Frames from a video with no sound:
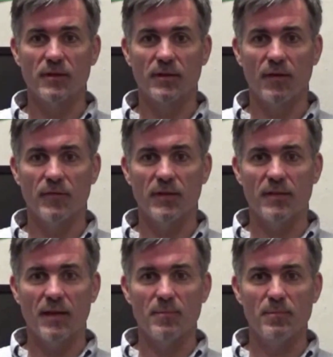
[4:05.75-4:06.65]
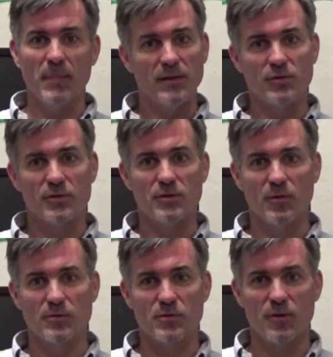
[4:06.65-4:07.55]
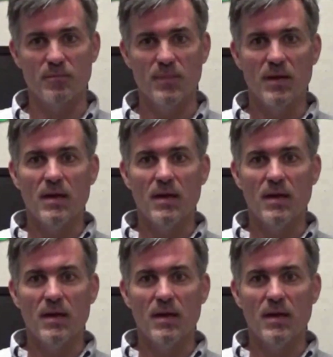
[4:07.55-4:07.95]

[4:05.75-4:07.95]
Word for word: Philadelphia, that major snowstorm.